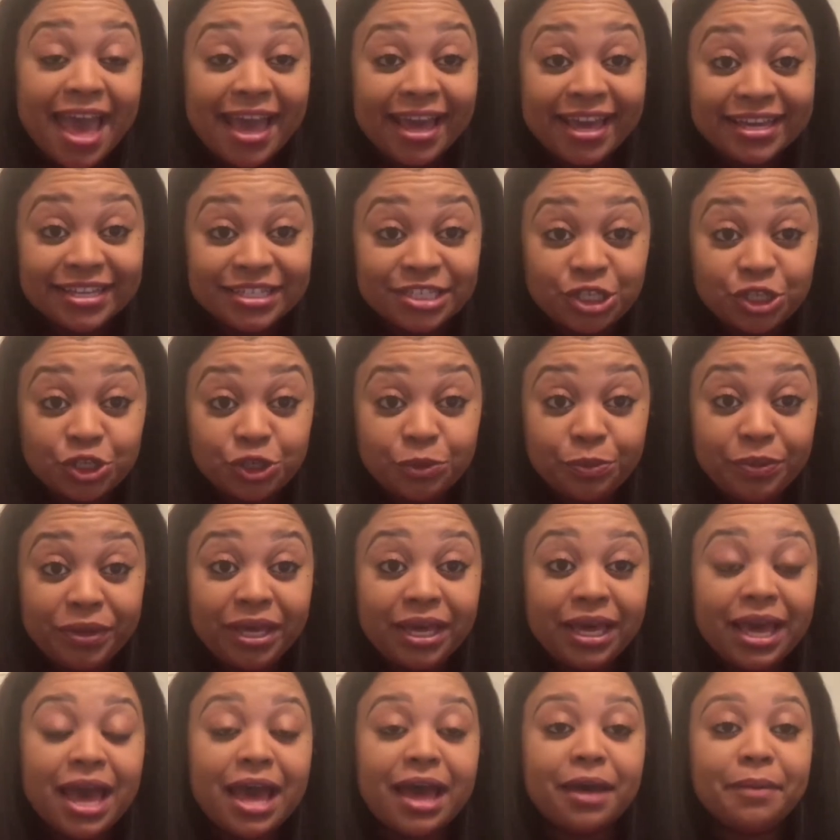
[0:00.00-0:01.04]
is to
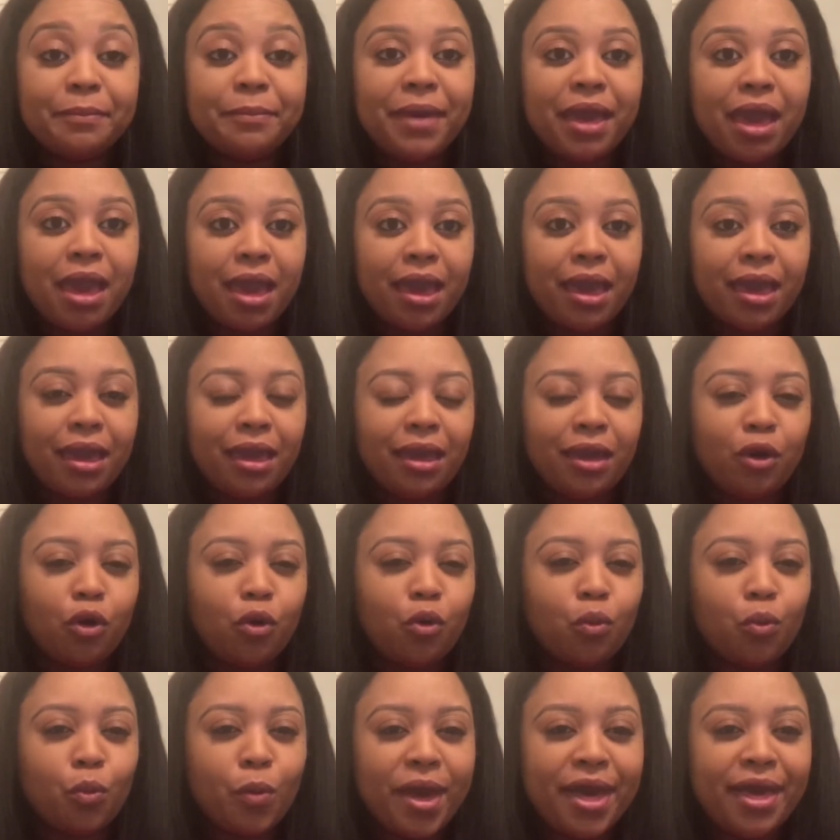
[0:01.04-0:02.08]
become a
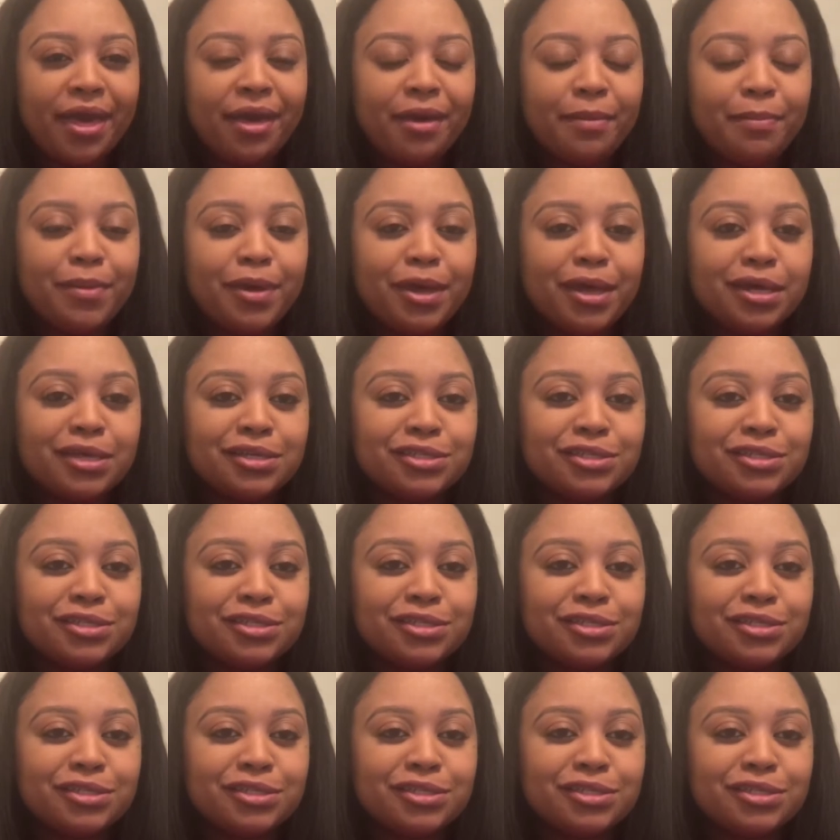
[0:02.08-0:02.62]
web